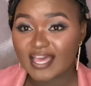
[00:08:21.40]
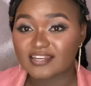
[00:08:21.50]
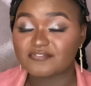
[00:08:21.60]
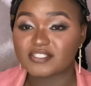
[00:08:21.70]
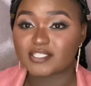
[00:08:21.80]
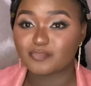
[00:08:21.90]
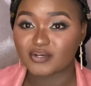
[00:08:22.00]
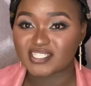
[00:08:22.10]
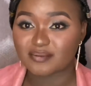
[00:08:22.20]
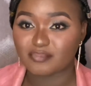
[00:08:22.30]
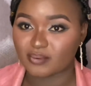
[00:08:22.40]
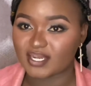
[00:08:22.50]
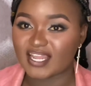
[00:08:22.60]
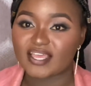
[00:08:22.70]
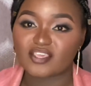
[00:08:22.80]
it's possible,
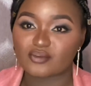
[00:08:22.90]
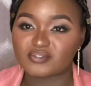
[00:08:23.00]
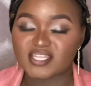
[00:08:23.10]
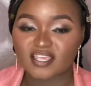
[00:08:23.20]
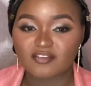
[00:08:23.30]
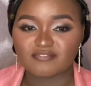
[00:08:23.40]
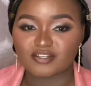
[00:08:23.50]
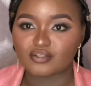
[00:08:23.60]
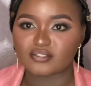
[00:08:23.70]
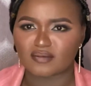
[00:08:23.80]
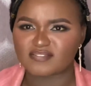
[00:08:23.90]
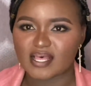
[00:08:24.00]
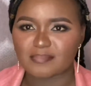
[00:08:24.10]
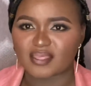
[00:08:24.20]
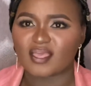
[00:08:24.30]
like you taking videos of
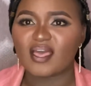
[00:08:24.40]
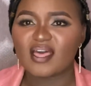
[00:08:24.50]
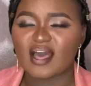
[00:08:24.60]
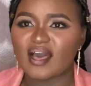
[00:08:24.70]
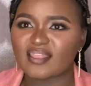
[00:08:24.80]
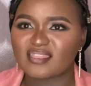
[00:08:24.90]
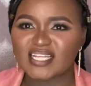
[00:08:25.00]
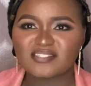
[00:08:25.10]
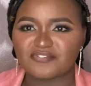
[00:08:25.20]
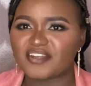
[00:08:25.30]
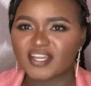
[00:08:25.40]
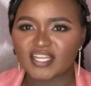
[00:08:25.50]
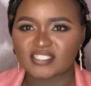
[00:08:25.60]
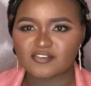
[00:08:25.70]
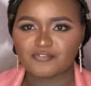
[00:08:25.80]
something, that's very
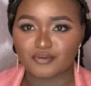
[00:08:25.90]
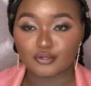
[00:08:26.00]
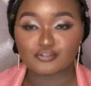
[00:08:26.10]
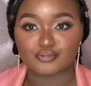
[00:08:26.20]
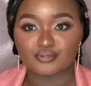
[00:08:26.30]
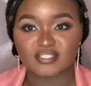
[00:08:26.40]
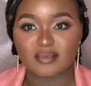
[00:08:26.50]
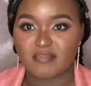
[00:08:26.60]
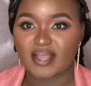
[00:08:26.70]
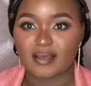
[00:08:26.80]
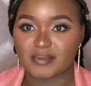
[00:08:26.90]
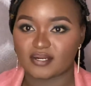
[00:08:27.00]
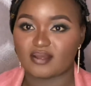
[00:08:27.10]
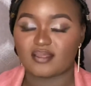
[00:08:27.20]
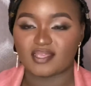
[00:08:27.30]
easy for you to use the back
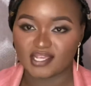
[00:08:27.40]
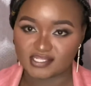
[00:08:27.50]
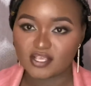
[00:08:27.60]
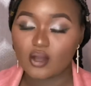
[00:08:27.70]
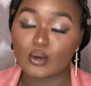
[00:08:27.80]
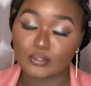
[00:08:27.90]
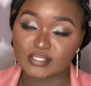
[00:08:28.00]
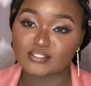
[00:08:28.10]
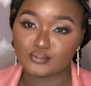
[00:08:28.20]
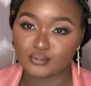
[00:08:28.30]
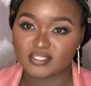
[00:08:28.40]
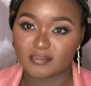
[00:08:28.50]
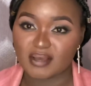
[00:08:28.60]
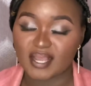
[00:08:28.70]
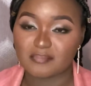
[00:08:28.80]
camera. Yes, always use the
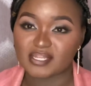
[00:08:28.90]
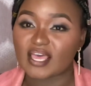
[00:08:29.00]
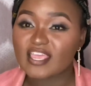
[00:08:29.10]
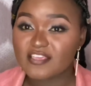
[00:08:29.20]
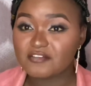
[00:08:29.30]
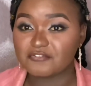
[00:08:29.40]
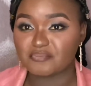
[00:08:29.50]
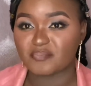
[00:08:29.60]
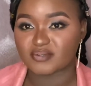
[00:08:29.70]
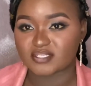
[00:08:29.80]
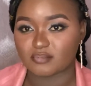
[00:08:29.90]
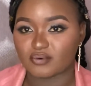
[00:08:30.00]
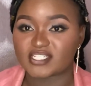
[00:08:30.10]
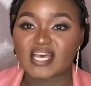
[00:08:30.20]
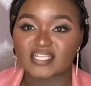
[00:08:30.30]
back camera if possible.
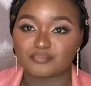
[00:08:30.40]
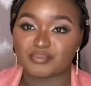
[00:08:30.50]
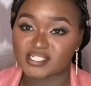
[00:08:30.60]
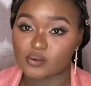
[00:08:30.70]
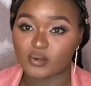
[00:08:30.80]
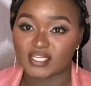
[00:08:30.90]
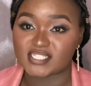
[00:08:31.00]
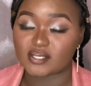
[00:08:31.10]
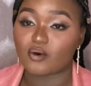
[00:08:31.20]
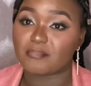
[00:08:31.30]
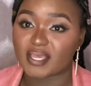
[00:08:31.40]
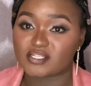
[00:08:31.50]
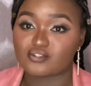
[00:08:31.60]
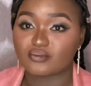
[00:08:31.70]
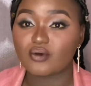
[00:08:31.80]
It has better quality compared
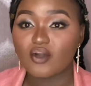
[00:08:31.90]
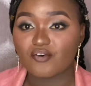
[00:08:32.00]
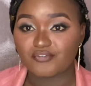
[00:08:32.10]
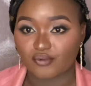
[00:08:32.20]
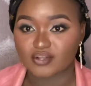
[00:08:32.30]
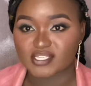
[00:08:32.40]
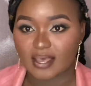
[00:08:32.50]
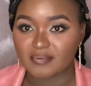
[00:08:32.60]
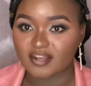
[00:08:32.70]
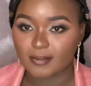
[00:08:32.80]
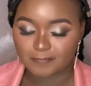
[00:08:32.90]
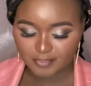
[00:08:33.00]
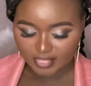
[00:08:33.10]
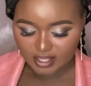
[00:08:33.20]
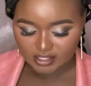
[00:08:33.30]
to front camera.
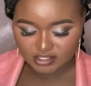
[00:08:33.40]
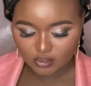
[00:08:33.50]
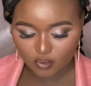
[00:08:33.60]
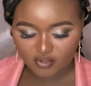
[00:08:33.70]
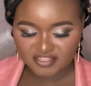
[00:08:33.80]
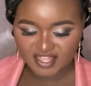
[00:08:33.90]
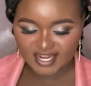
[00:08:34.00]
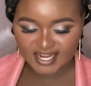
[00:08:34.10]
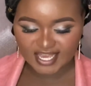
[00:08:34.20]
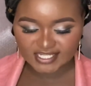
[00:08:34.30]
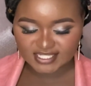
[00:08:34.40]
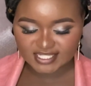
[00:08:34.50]
So the next